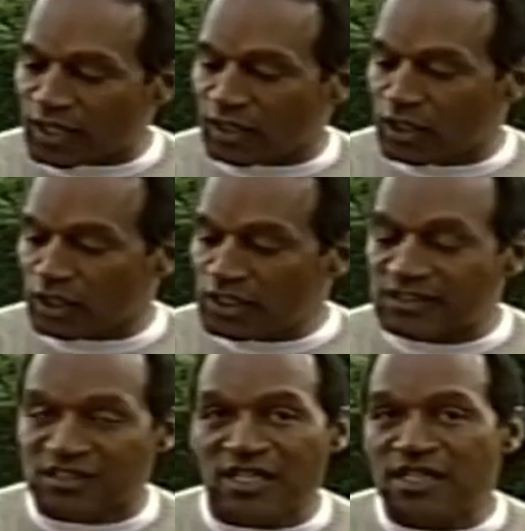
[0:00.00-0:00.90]
I can
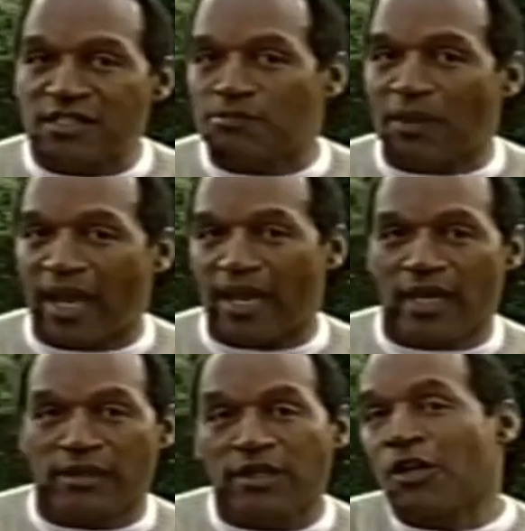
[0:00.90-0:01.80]
literally sneeze in my
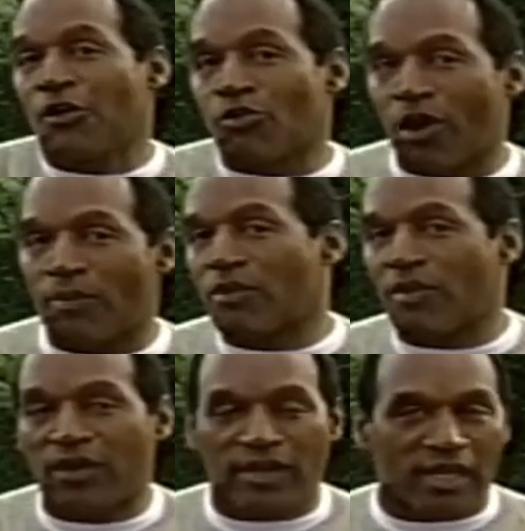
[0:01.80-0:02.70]
hand, rub it
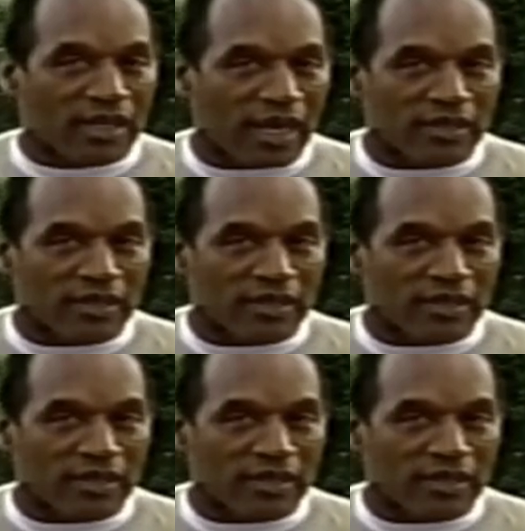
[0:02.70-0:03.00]
around that